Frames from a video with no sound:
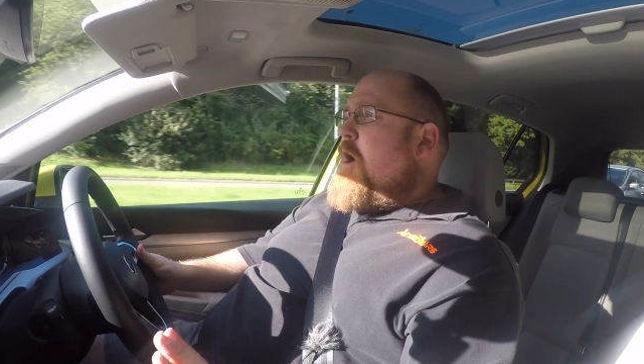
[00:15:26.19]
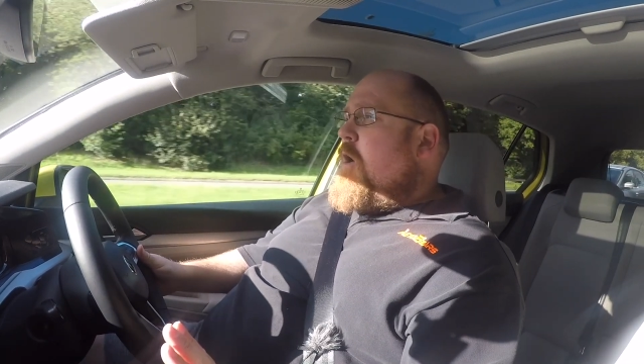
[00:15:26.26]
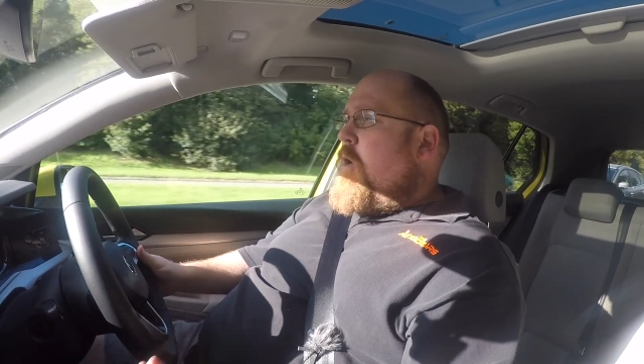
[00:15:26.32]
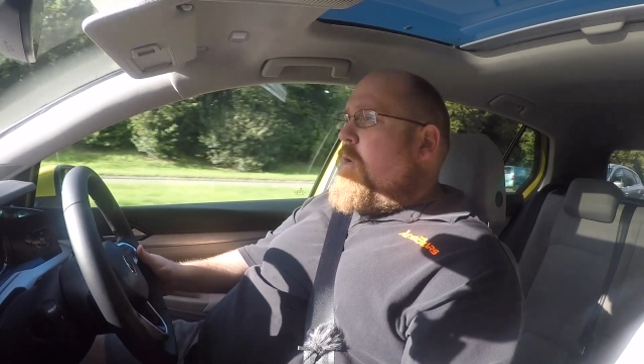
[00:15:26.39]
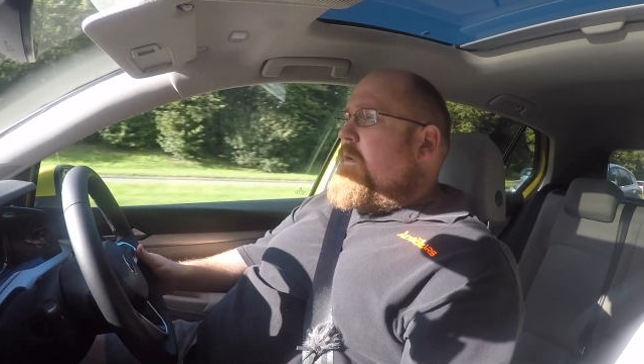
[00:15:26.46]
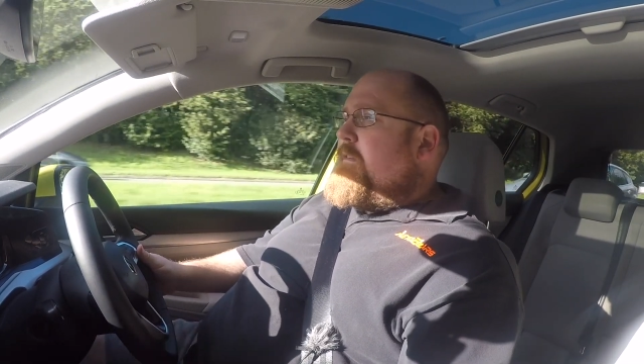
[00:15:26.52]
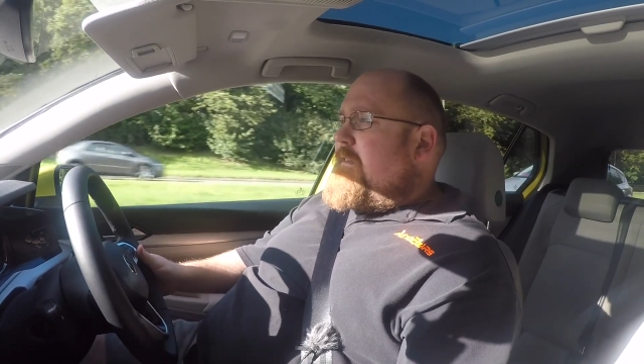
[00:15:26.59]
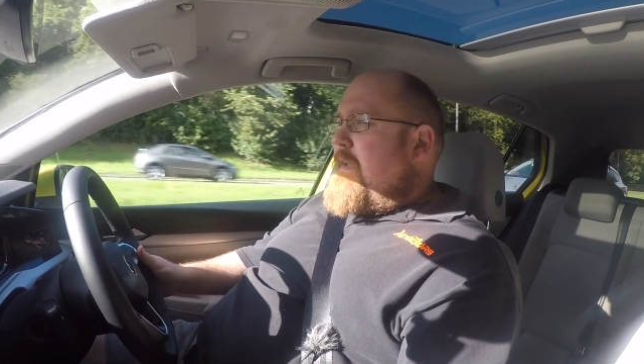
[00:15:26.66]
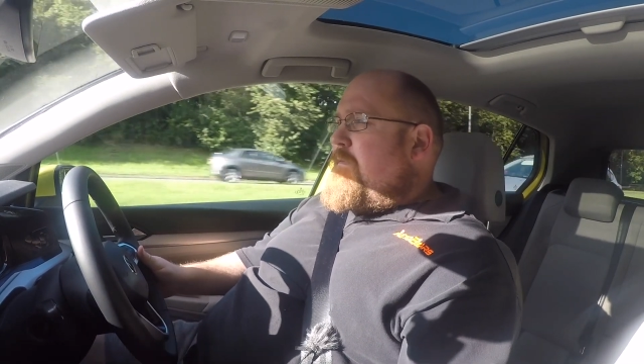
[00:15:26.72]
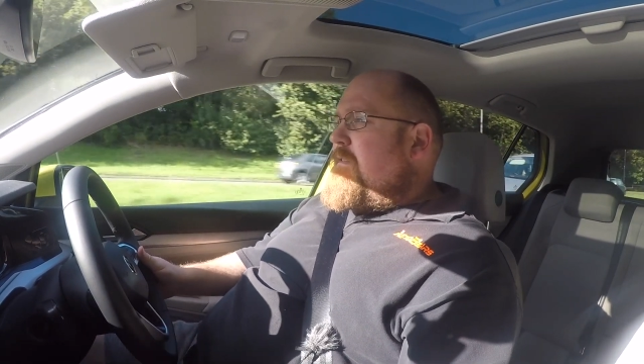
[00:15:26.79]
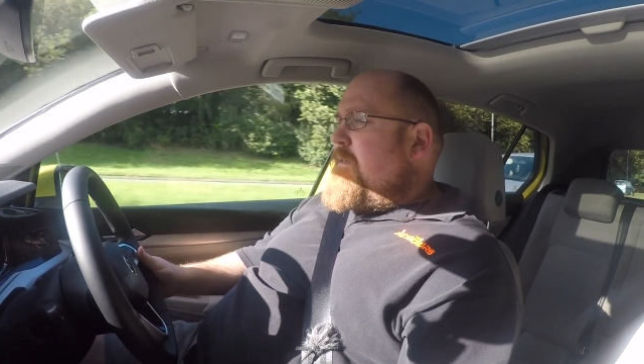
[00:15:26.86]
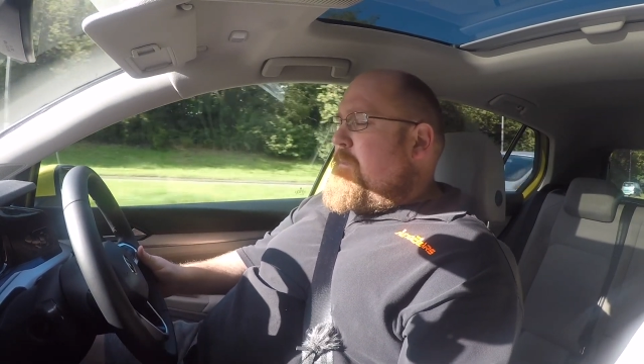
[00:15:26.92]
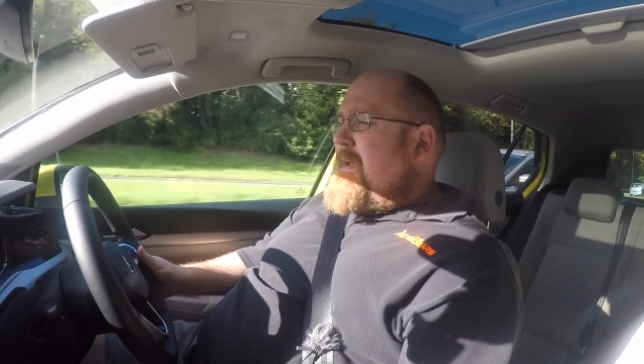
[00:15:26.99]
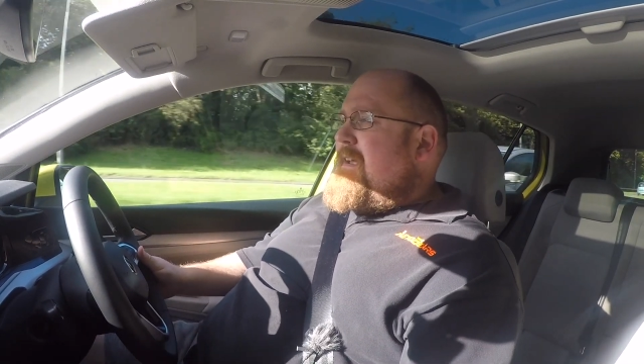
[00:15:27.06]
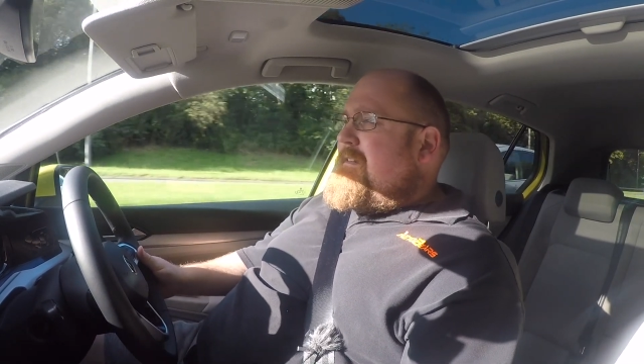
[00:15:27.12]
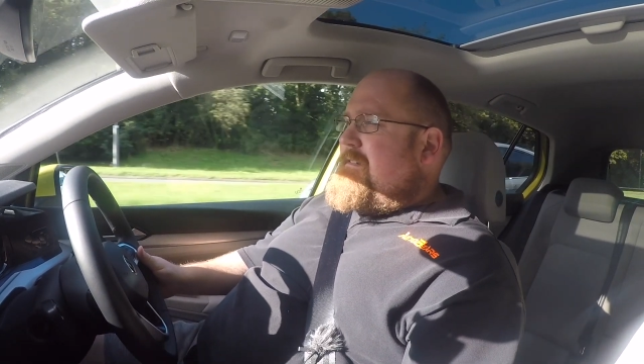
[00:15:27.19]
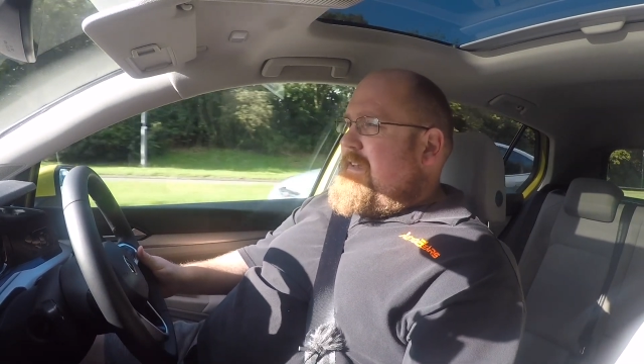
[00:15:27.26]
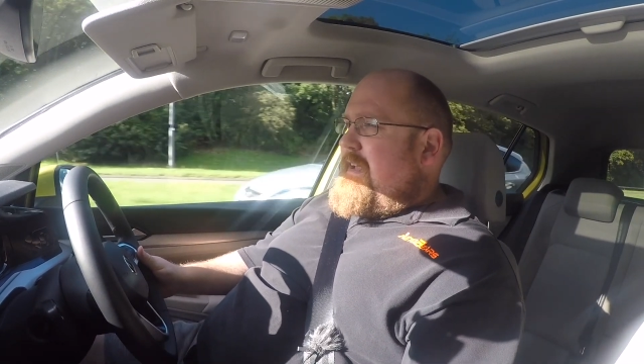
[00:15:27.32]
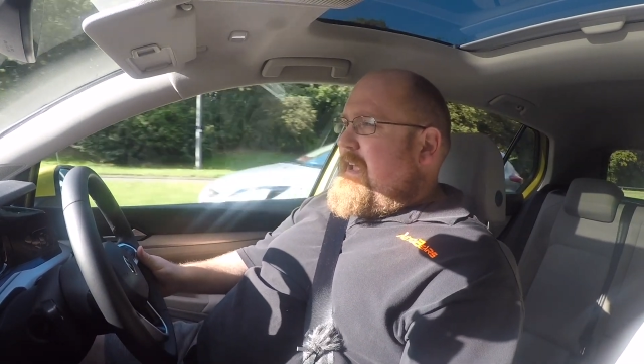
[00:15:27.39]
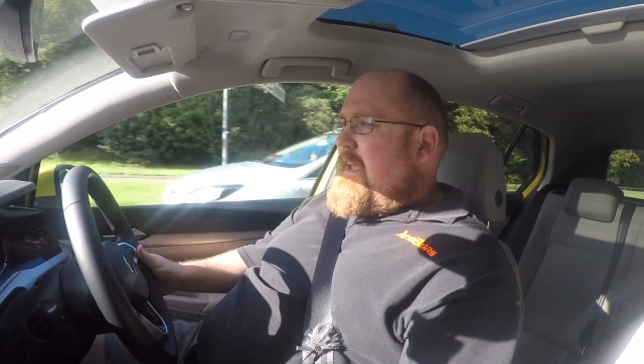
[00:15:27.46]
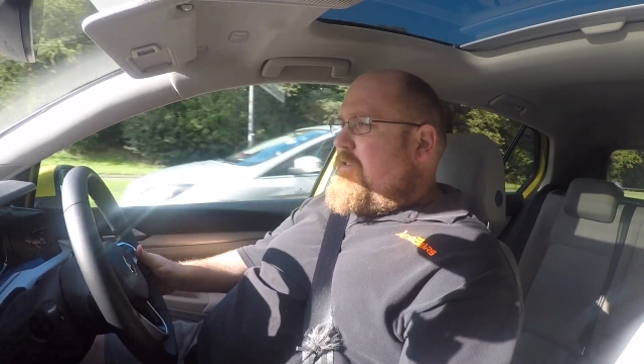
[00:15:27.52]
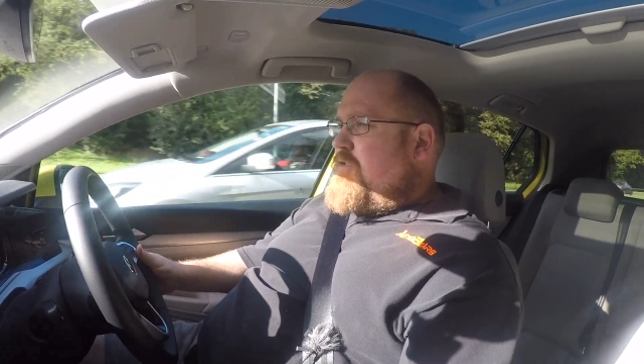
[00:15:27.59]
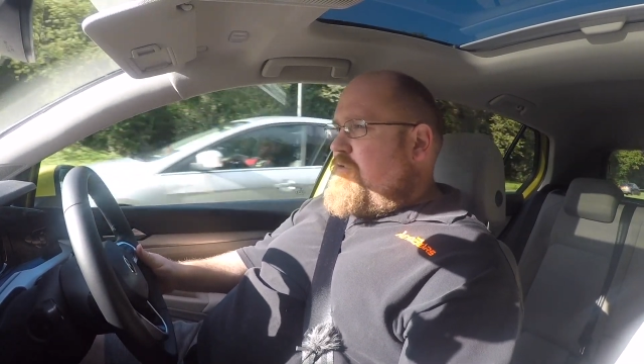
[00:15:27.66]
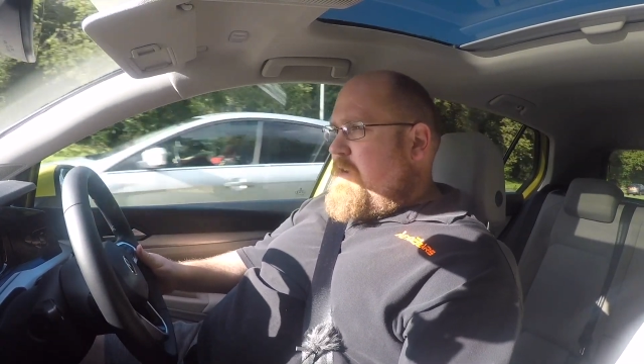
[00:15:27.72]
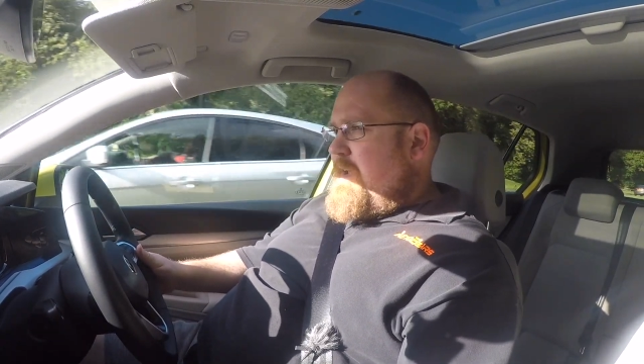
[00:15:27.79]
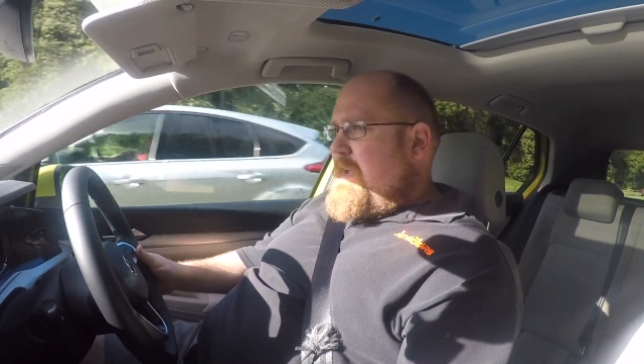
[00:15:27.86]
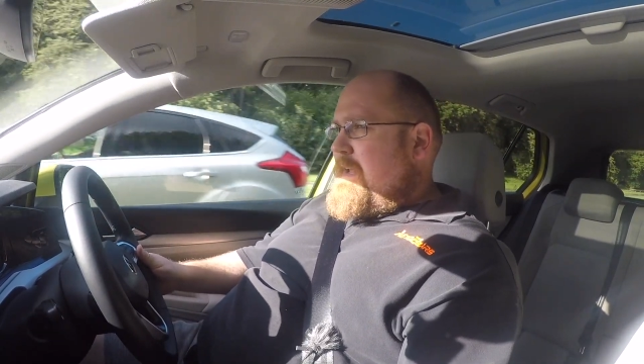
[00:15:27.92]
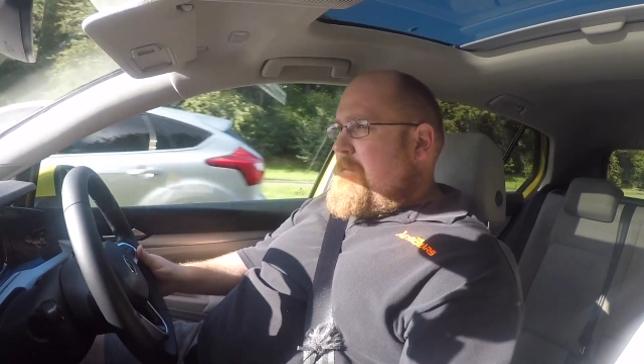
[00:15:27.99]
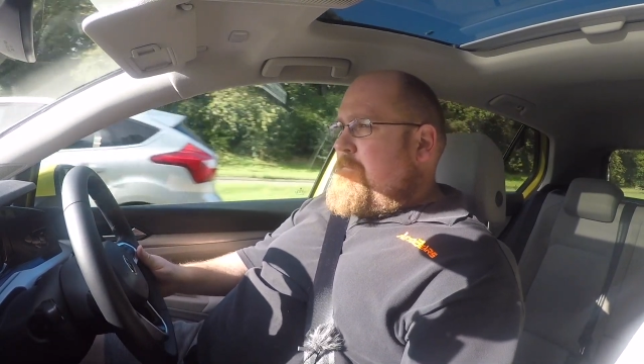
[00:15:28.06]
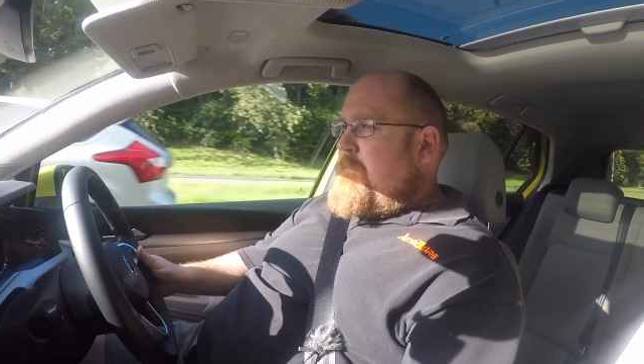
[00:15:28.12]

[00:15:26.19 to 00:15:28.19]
or 7-speed DSG.